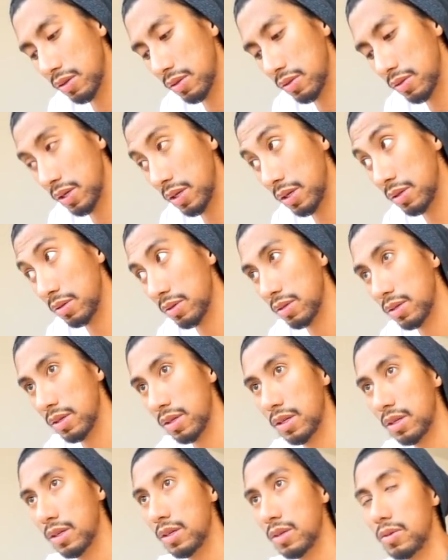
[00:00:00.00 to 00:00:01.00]
okay,
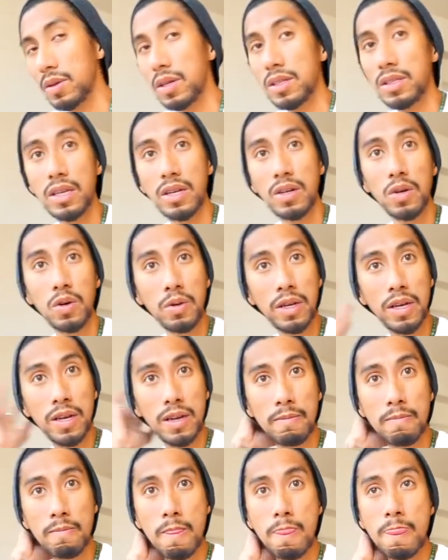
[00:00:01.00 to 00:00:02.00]
when I say growing,
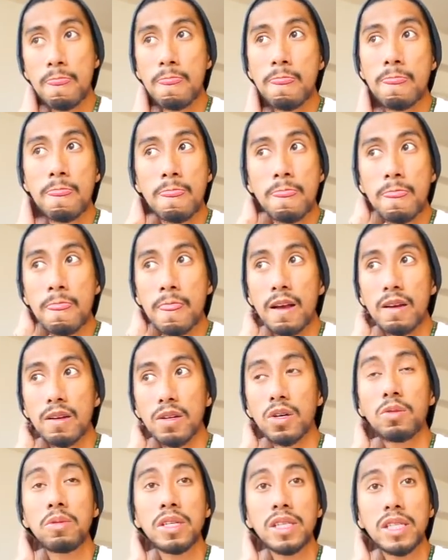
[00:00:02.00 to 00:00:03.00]
um,
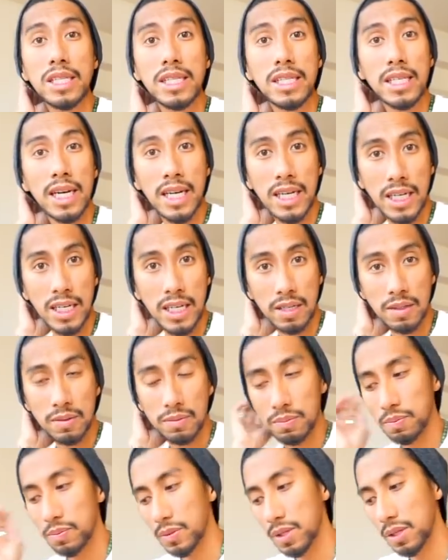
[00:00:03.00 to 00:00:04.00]
growing desire
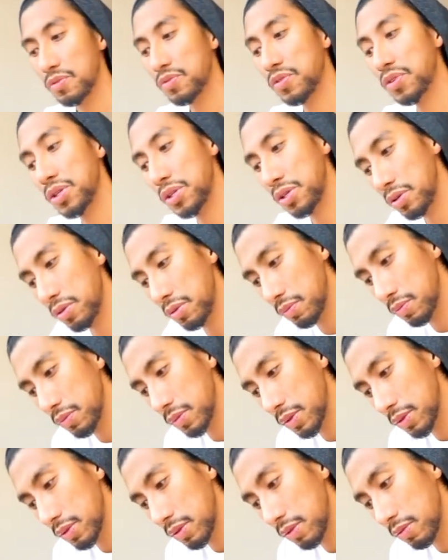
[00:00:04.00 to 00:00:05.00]
for you.
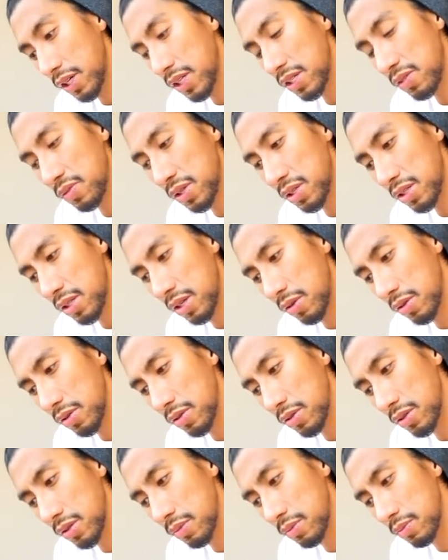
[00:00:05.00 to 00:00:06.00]
Vice versa
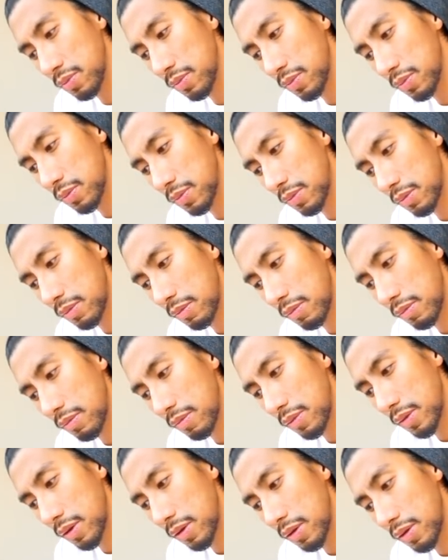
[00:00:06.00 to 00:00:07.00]
also.
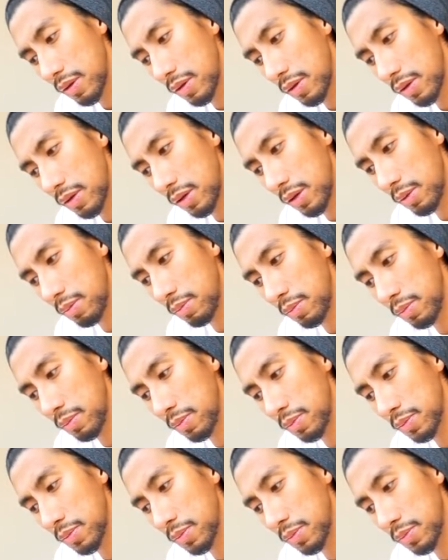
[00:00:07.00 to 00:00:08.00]

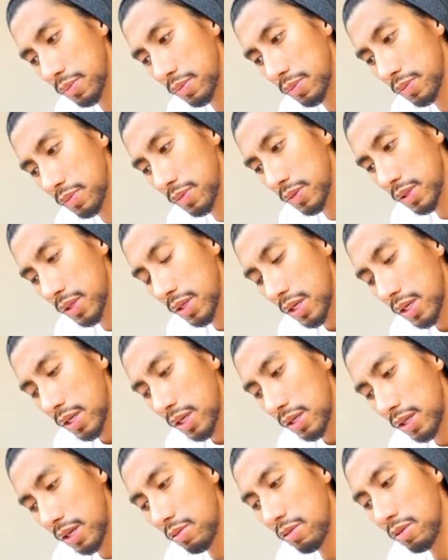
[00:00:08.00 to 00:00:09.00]
Um,
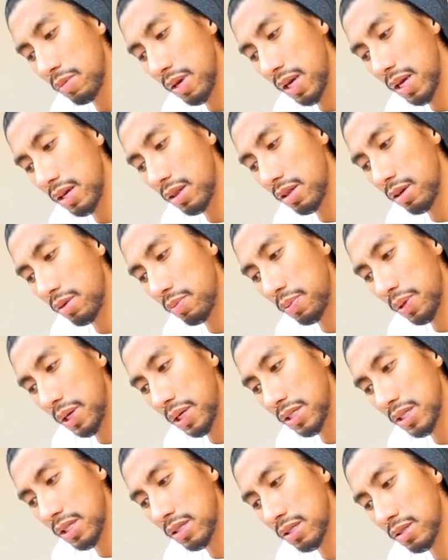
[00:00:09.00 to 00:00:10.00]
they will make their
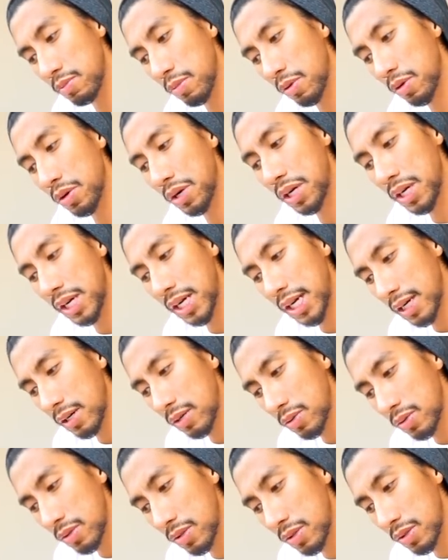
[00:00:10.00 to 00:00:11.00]
presence more
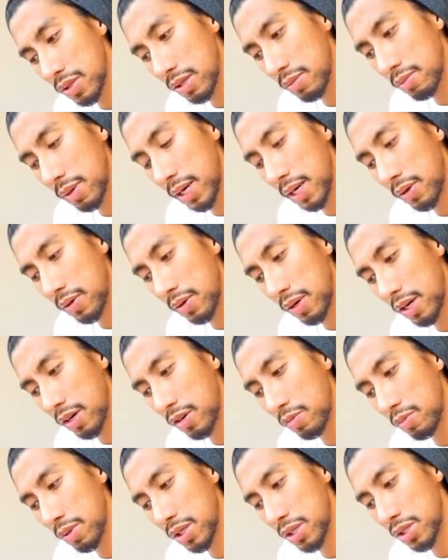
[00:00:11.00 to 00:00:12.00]
announced about
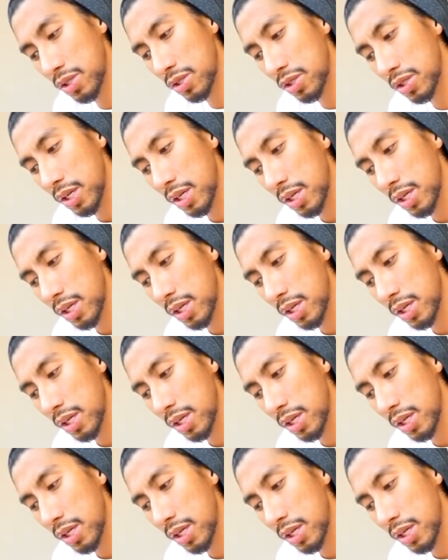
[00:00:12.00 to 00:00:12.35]
how much